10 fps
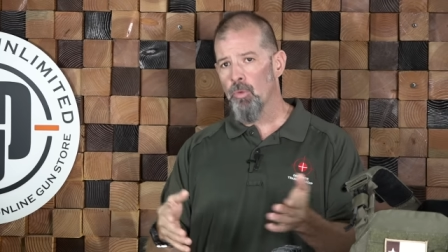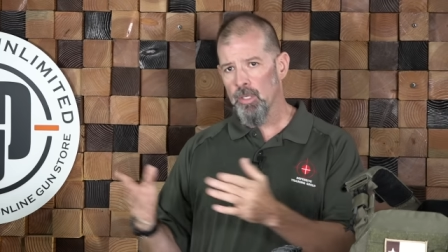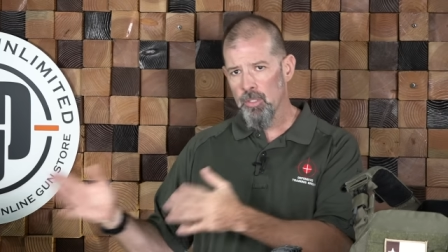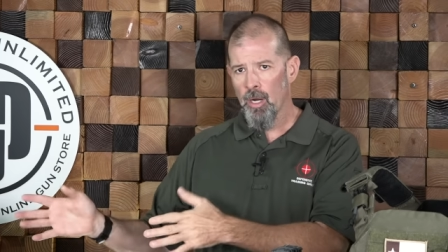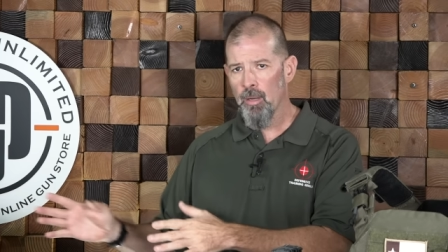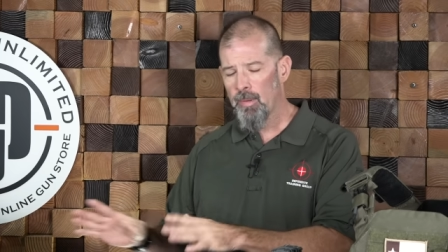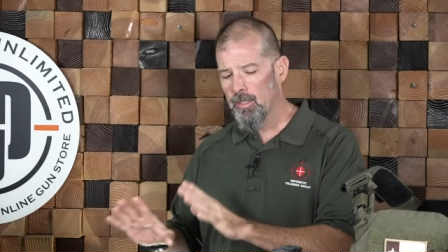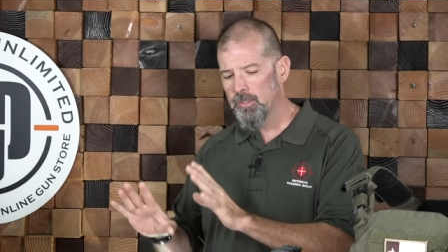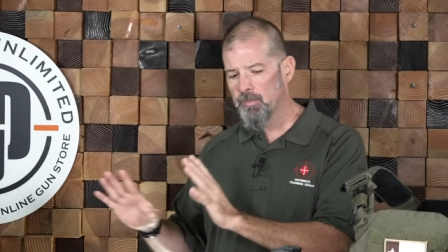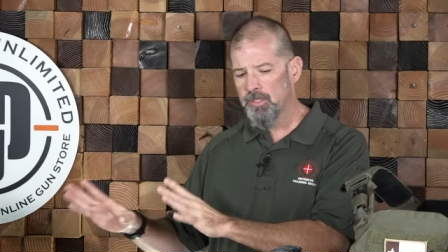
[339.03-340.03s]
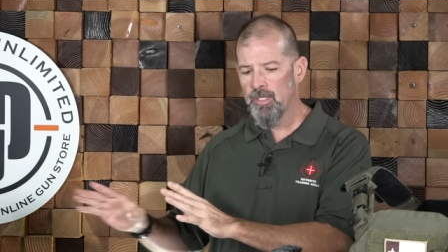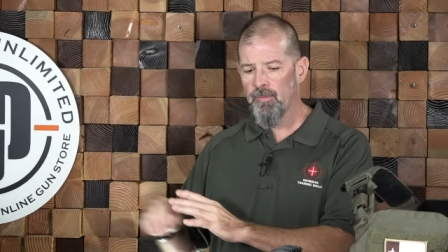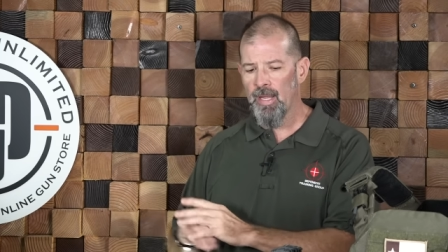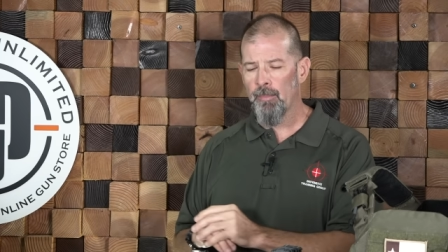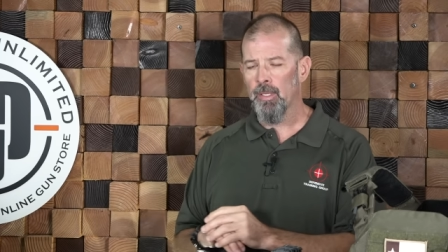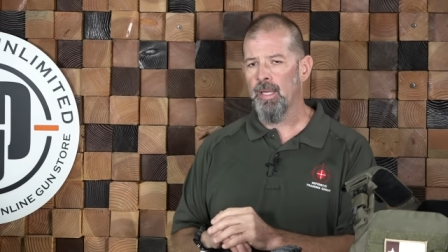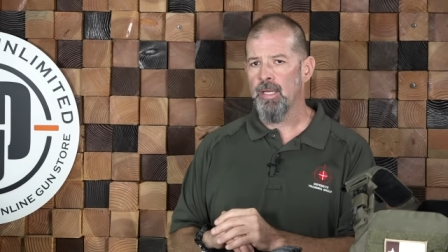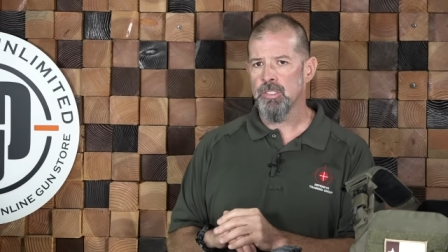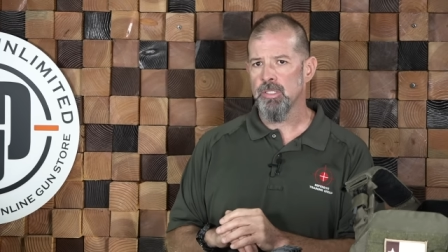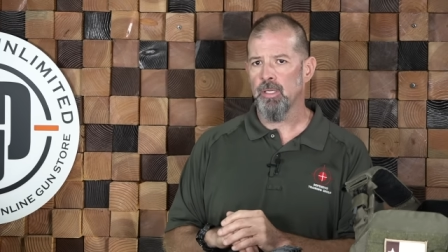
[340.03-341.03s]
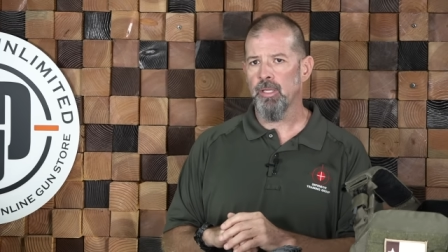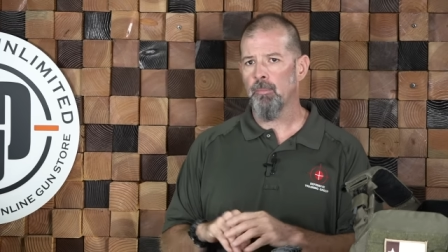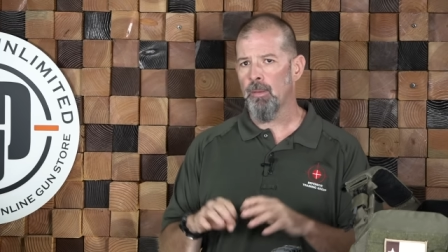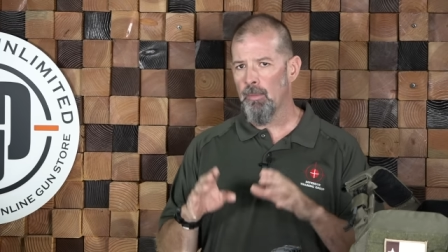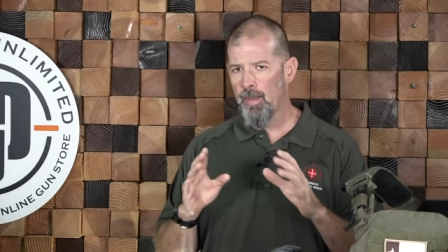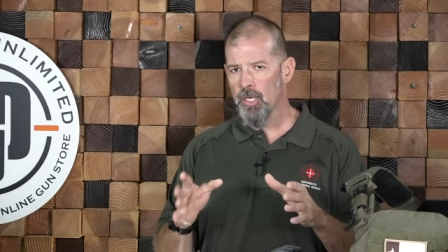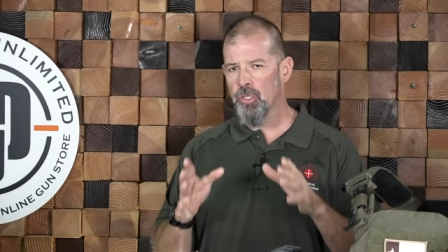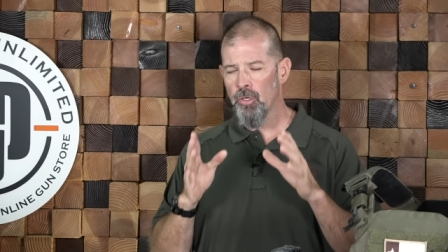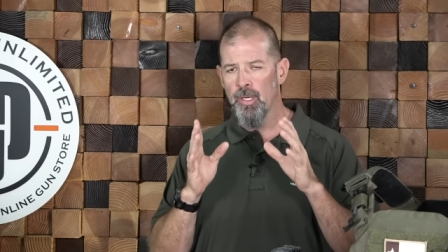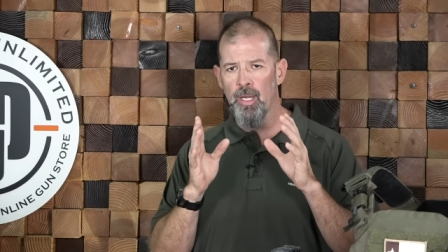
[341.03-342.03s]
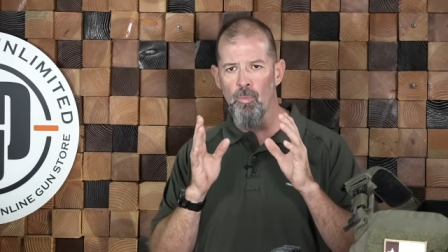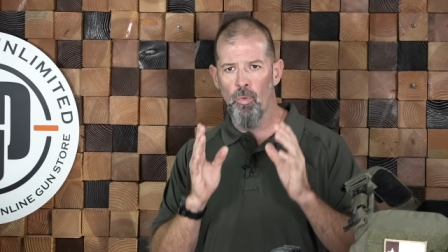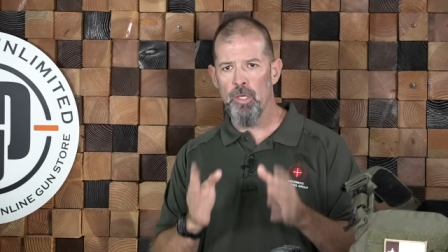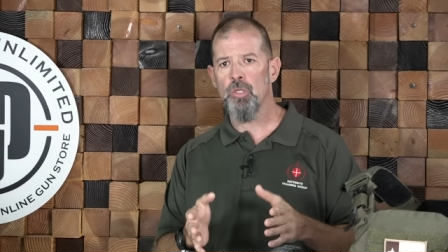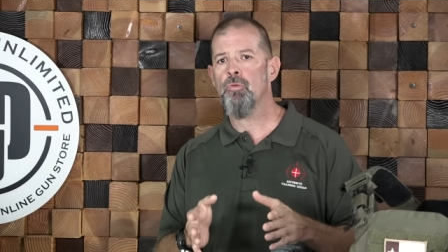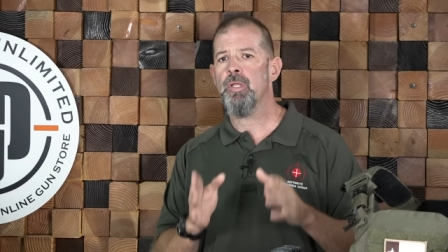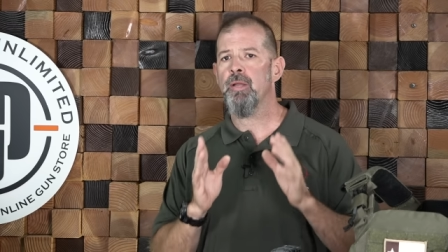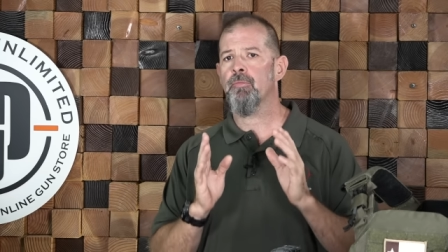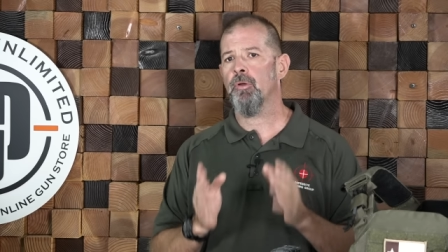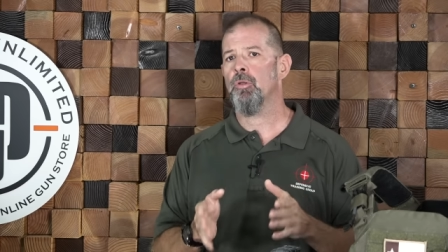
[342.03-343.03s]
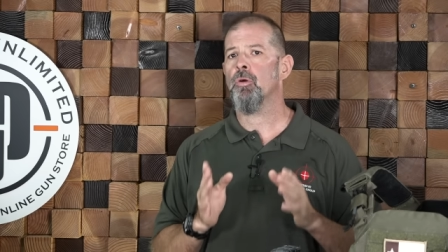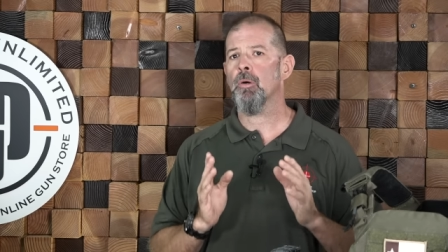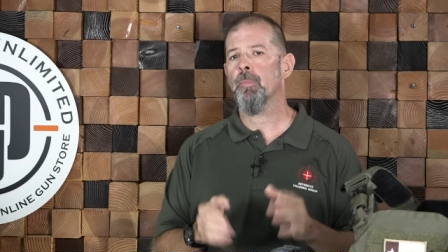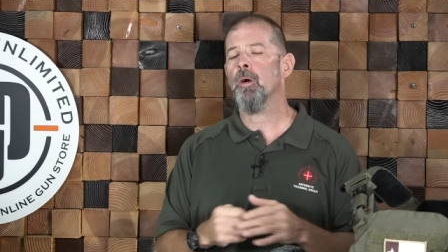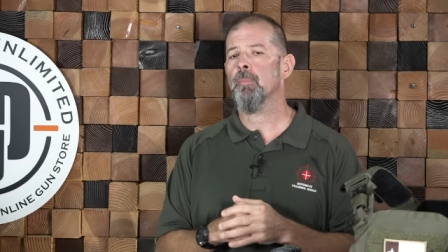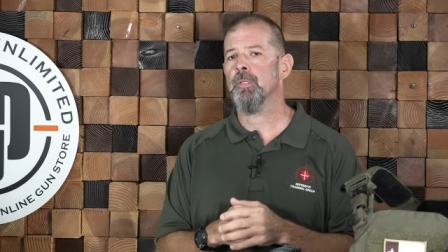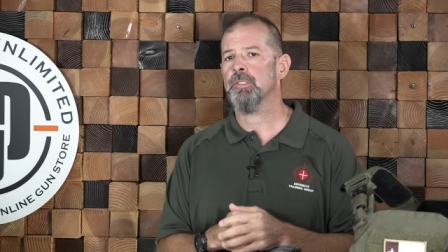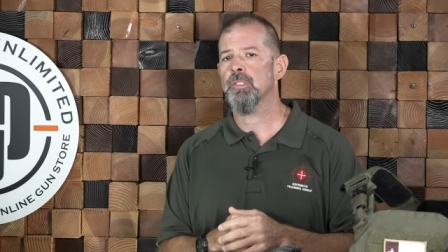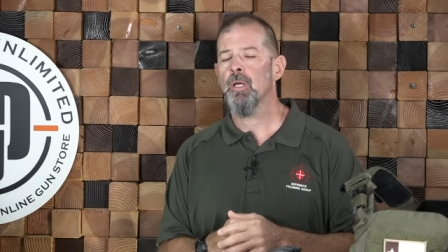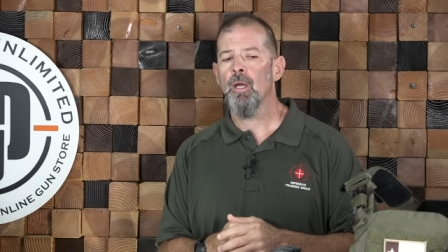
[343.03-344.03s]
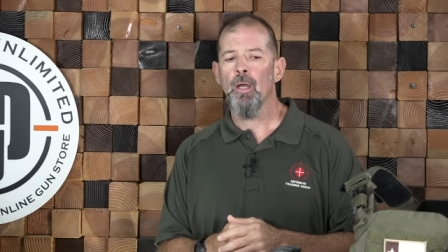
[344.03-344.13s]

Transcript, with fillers: We're going to talk about specific applications in a little bit, but make sure you're getting what you need for your purpose.